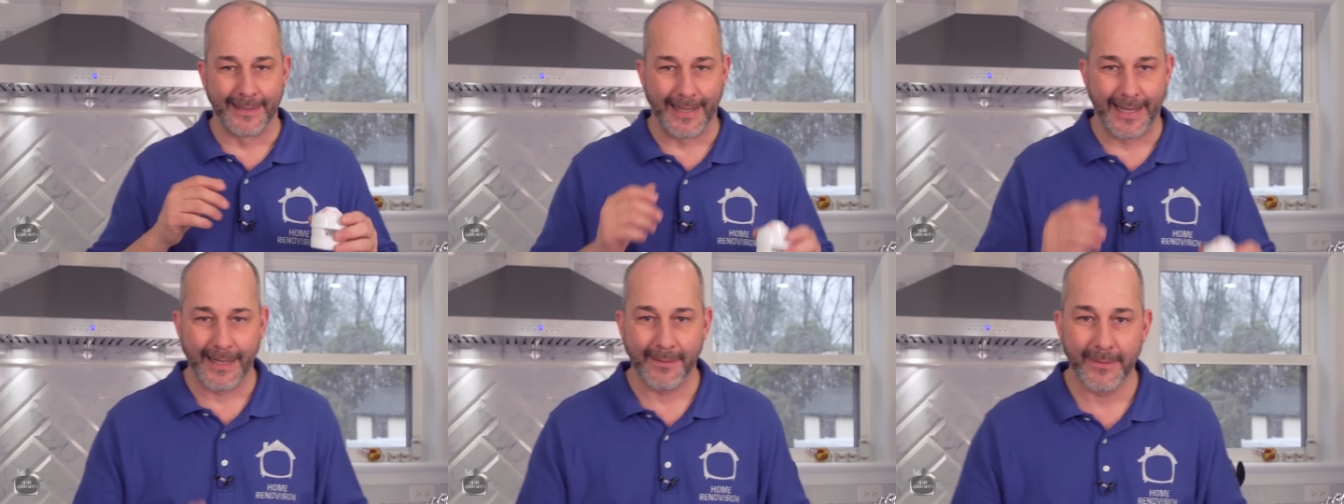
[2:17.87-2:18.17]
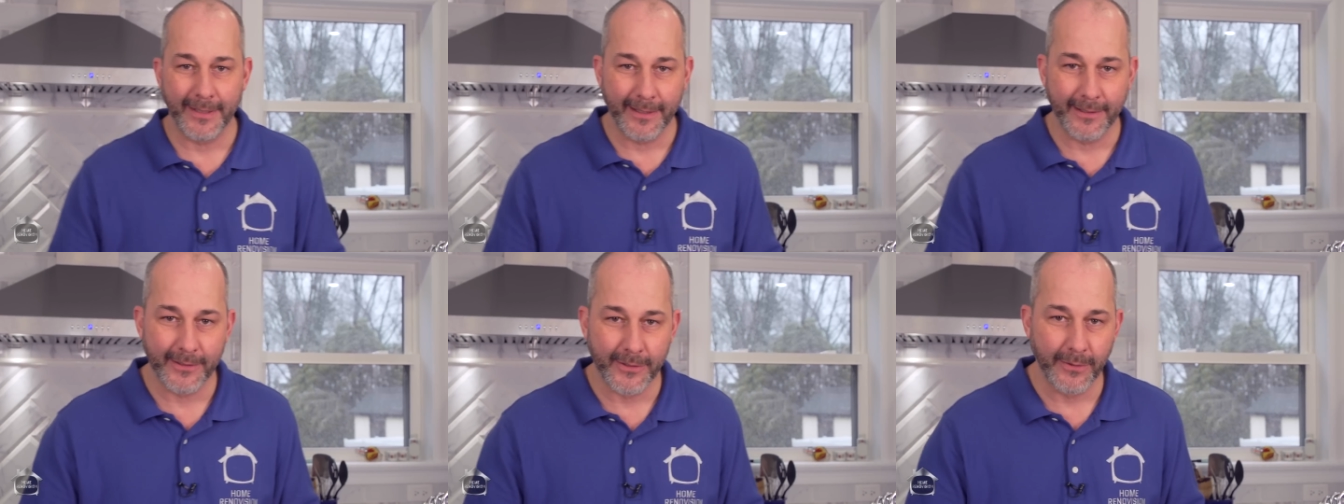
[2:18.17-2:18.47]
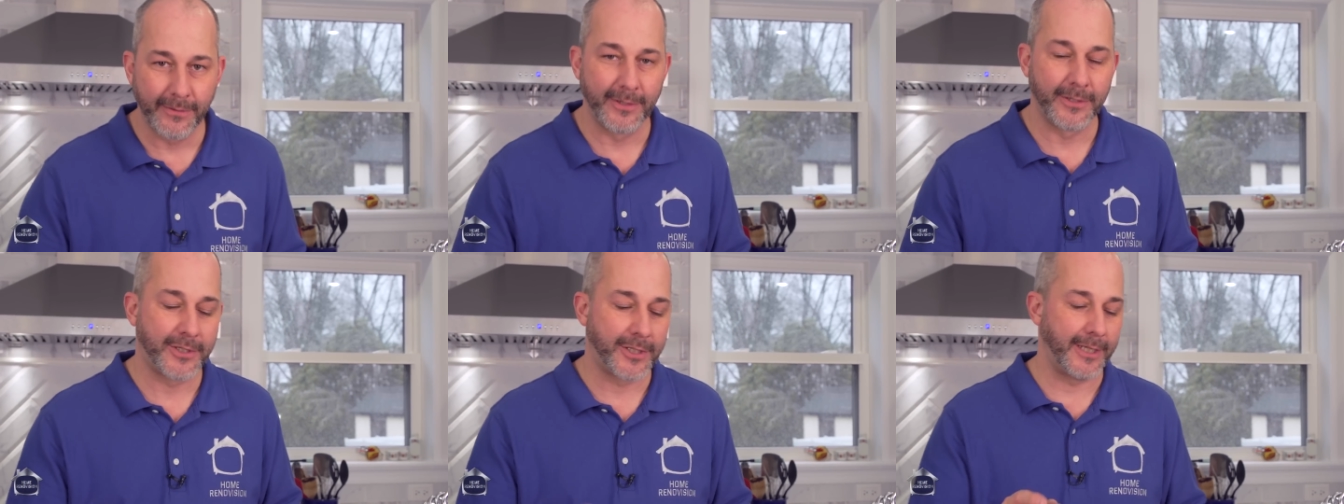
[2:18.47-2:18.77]
I'm going to
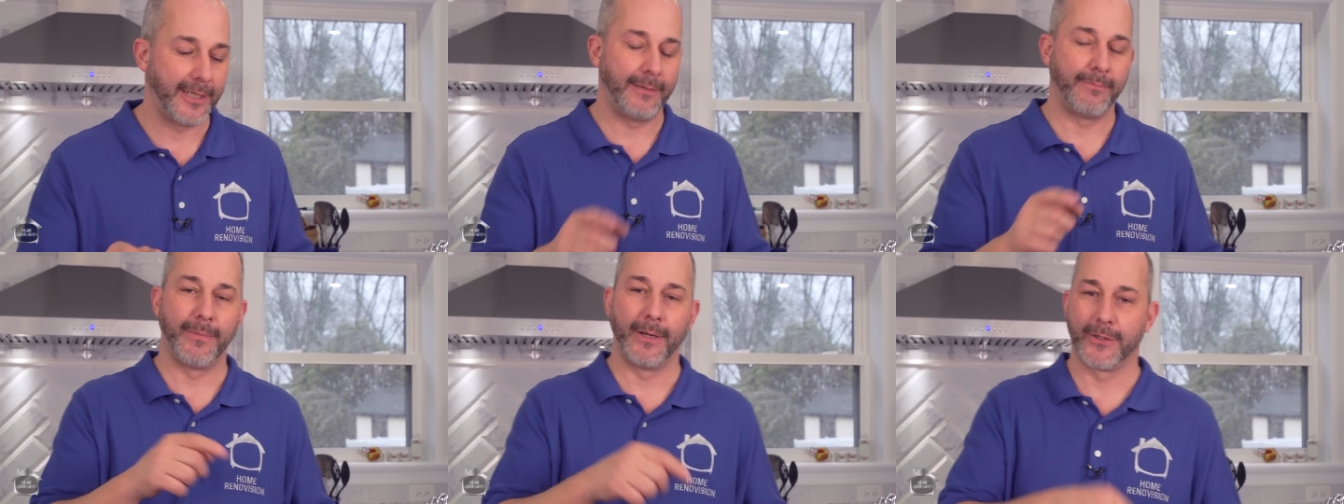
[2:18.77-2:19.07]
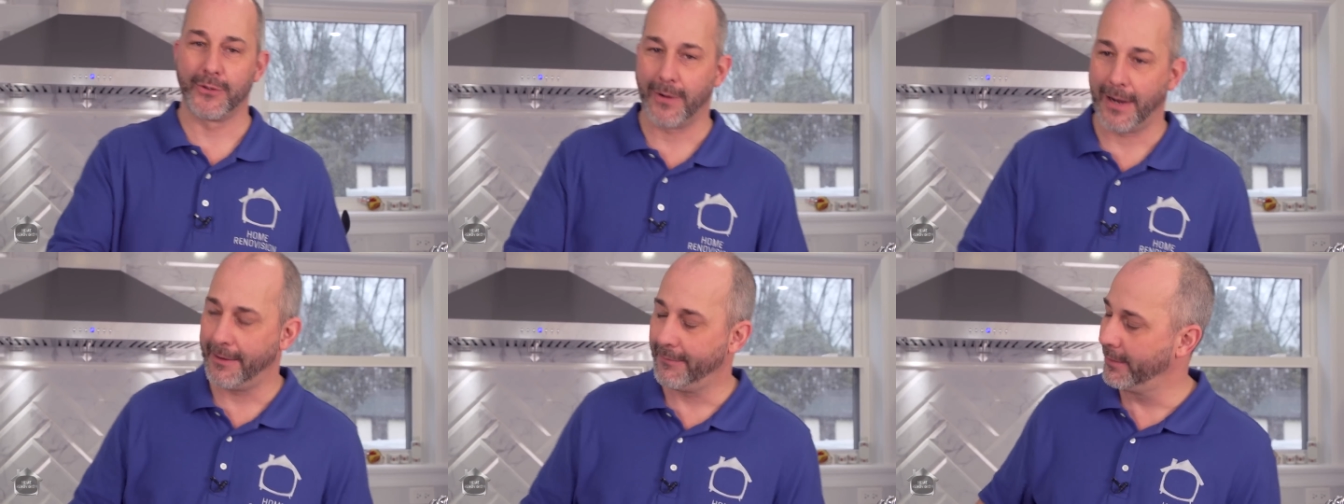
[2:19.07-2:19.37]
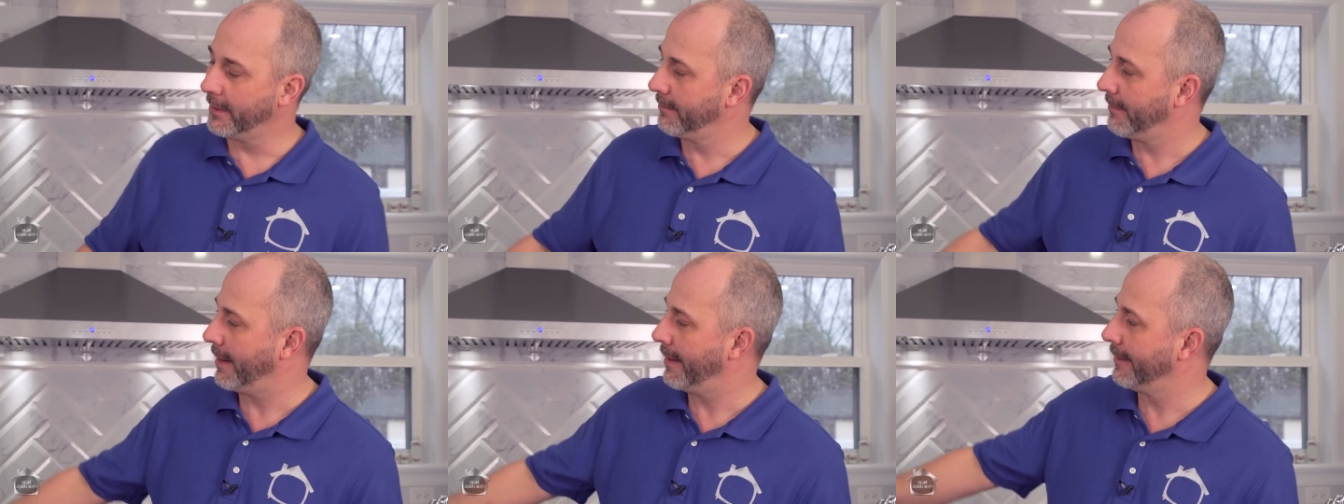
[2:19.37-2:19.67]
do the cheat by
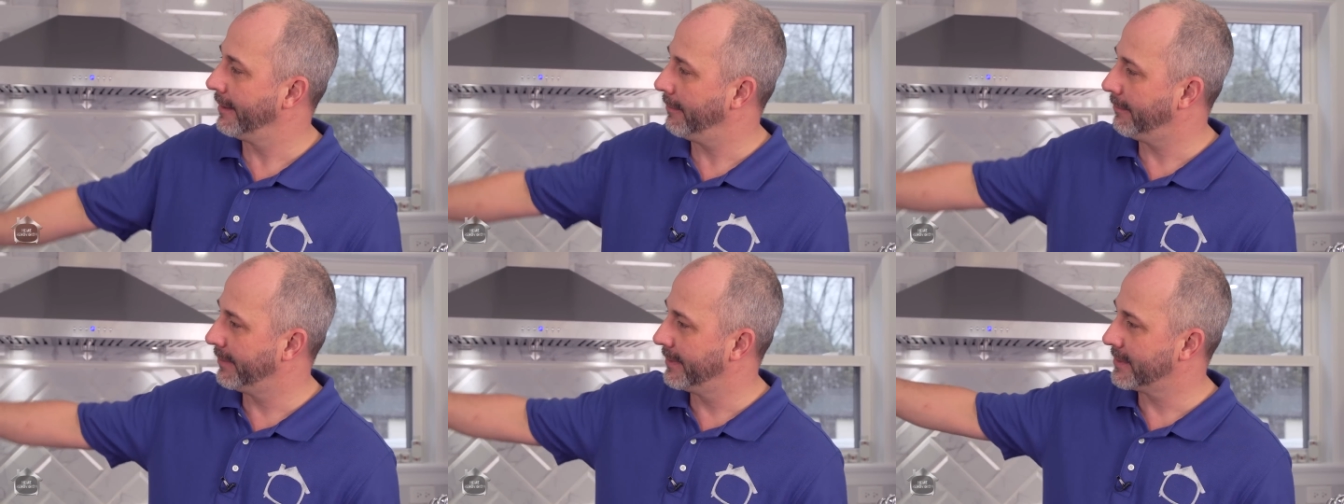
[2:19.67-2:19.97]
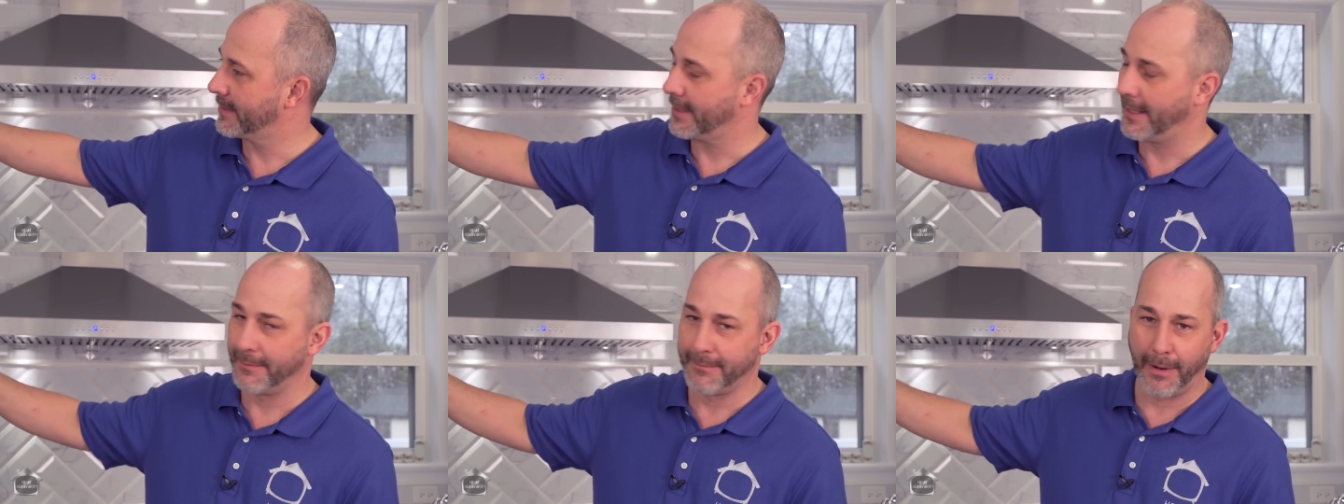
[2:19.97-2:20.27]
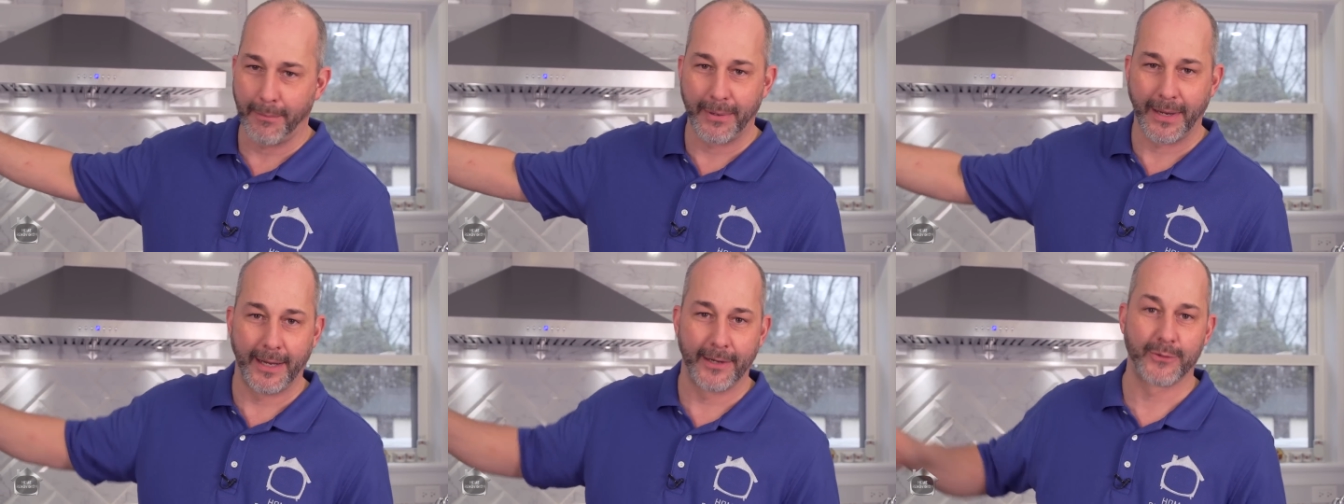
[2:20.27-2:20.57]
traveling mine up inside
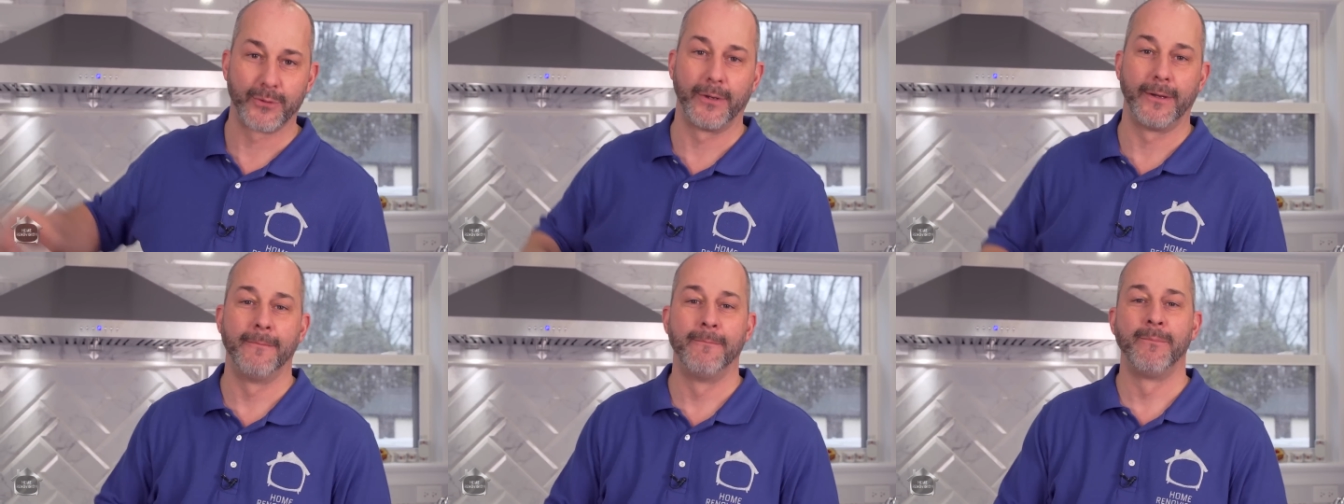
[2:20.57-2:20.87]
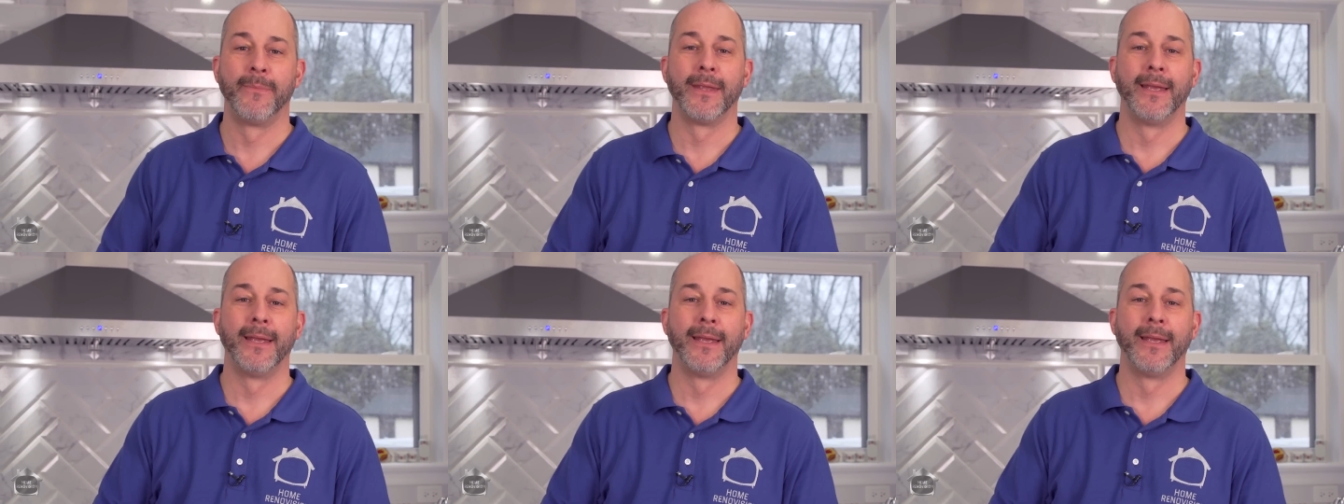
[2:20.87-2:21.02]
my pantry